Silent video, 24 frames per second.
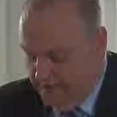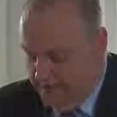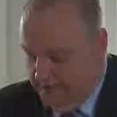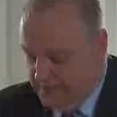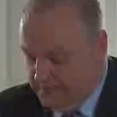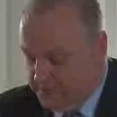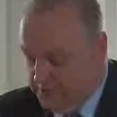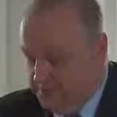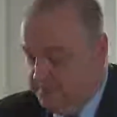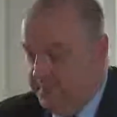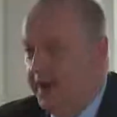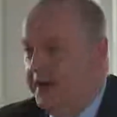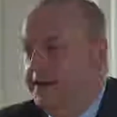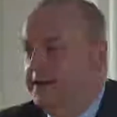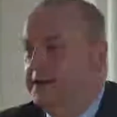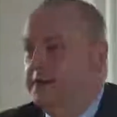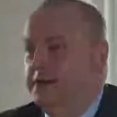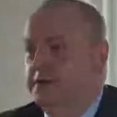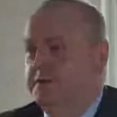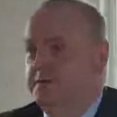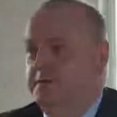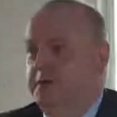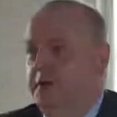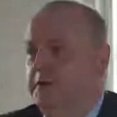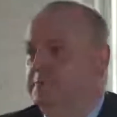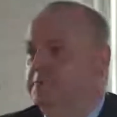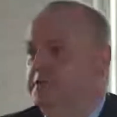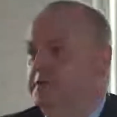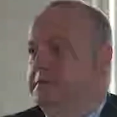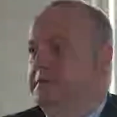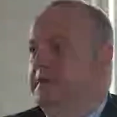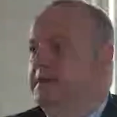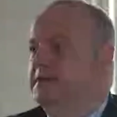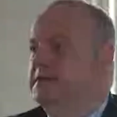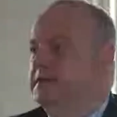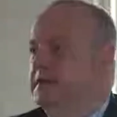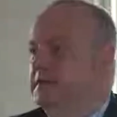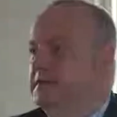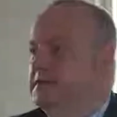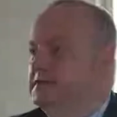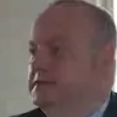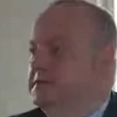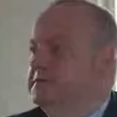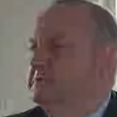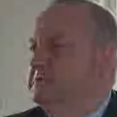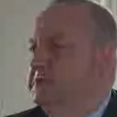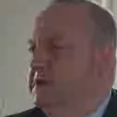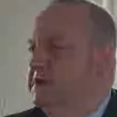traumatic, if not professionally
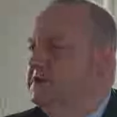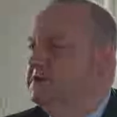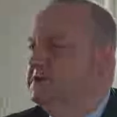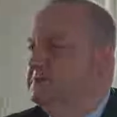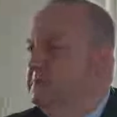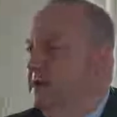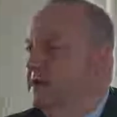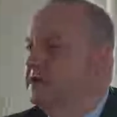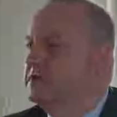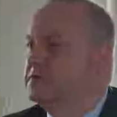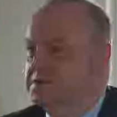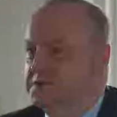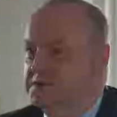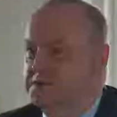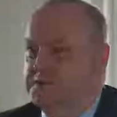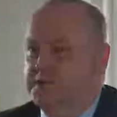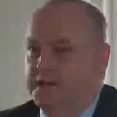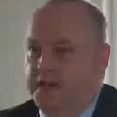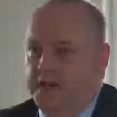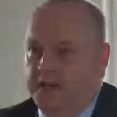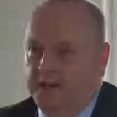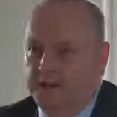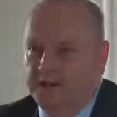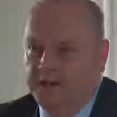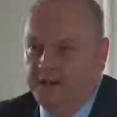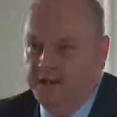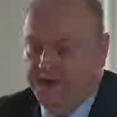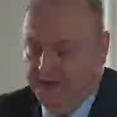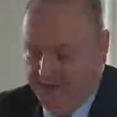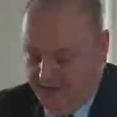detrimental to their